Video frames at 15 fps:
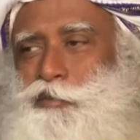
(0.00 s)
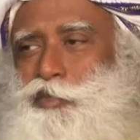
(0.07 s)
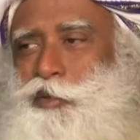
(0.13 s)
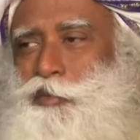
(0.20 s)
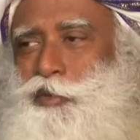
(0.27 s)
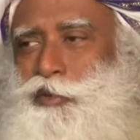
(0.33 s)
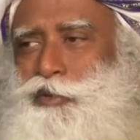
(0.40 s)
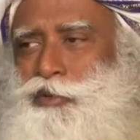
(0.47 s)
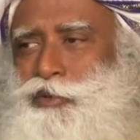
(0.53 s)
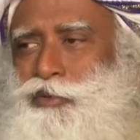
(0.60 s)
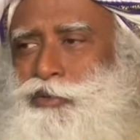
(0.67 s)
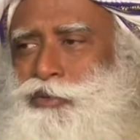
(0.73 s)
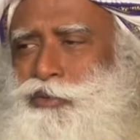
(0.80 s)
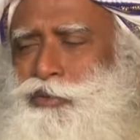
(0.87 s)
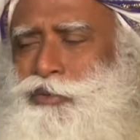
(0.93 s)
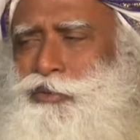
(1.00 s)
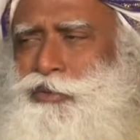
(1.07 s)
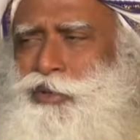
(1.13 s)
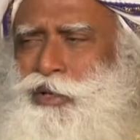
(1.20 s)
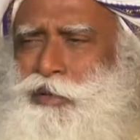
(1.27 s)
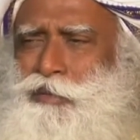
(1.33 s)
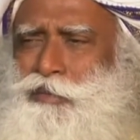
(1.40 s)
people through
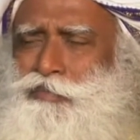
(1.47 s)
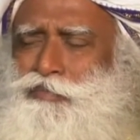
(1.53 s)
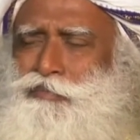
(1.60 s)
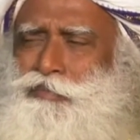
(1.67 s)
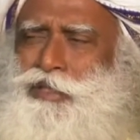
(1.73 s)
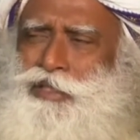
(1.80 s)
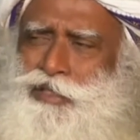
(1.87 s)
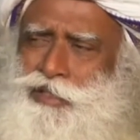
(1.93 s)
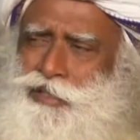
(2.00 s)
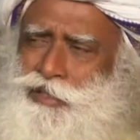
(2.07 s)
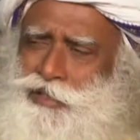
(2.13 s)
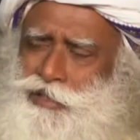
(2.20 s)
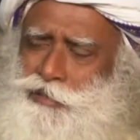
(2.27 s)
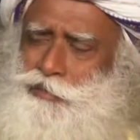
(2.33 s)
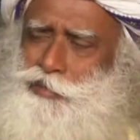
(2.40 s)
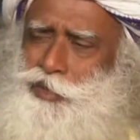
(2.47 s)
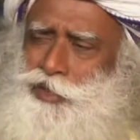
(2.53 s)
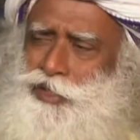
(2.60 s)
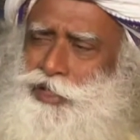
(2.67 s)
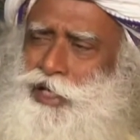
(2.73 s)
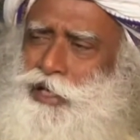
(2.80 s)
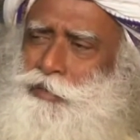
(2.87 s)
not mysticism per
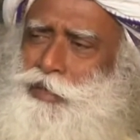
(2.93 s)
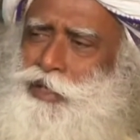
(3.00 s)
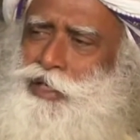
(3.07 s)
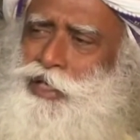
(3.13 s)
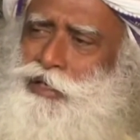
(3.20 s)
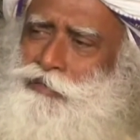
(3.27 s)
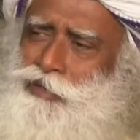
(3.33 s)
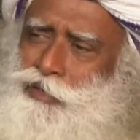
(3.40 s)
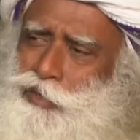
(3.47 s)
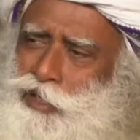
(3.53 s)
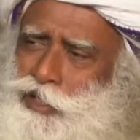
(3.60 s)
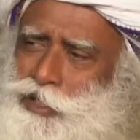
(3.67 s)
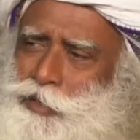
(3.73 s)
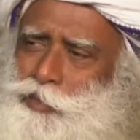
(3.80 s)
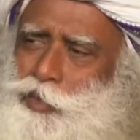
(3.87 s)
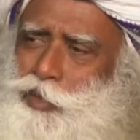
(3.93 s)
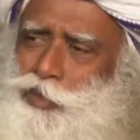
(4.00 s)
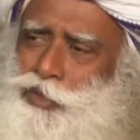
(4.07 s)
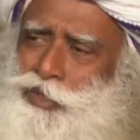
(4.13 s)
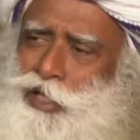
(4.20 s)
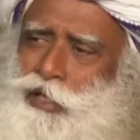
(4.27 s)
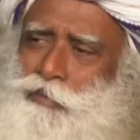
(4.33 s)
se, but even to
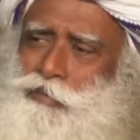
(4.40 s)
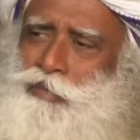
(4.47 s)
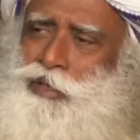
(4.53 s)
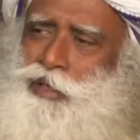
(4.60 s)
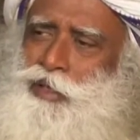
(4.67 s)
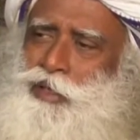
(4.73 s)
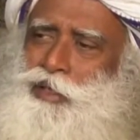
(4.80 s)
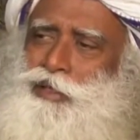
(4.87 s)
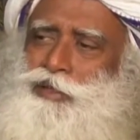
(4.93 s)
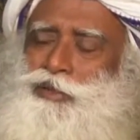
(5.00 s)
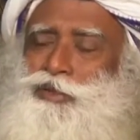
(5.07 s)
expose them to